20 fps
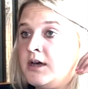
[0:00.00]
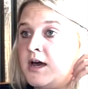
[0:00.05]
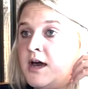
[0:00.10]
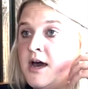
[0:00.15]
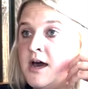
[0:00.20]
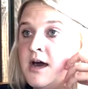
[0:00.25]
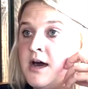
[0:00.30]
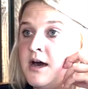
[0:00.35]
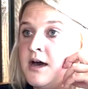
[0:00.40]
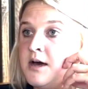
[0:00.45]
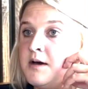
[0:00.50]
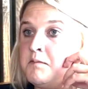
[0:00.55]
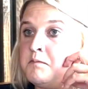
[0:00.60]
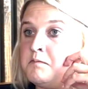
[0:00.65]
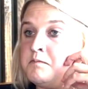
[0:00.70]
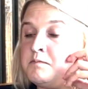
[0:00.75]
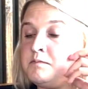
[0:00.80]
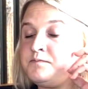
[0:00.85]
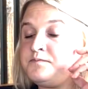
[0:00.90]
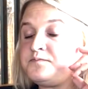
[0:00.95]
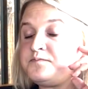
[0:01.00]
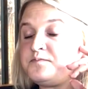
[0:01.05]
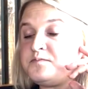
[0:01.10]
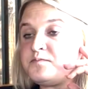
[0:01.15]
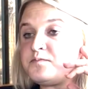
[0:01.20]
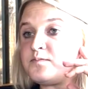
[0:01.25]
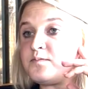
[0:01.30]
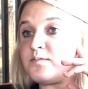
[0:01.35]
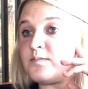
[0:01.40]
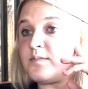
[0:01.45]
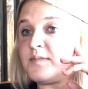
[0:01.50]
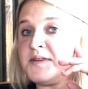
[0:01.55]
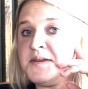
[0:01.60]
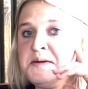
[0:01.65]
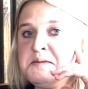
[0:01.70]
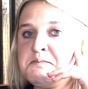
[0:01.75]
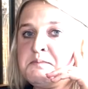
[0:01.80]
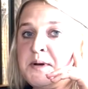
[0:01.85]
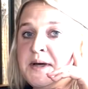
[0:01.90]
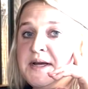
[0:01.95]
But
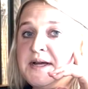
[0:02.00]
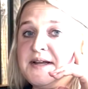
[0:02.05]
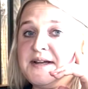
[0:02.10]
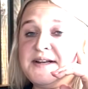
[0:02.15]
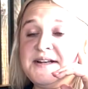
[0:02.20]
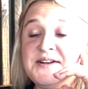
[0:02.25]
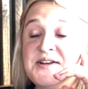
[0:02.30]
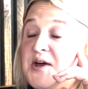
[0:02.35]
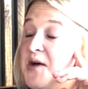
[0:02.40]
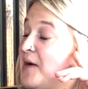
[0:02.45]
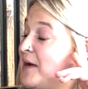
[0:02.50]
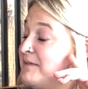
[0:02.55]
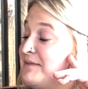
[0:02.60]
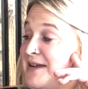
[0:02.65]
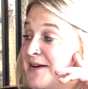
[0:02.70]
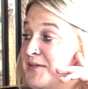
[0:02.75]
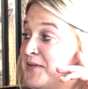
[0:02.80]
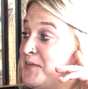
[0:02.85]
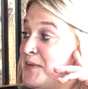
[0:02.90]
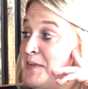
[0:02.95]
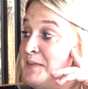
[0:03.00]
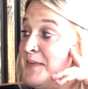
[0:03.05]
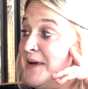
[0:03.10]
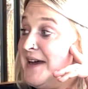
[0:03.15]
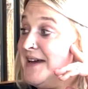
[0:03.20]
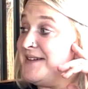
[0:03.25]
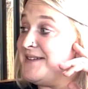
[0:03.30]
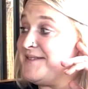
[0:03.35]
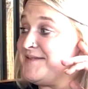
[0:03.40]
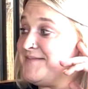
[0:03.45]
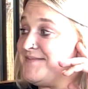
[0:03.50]
no, I've never been bit.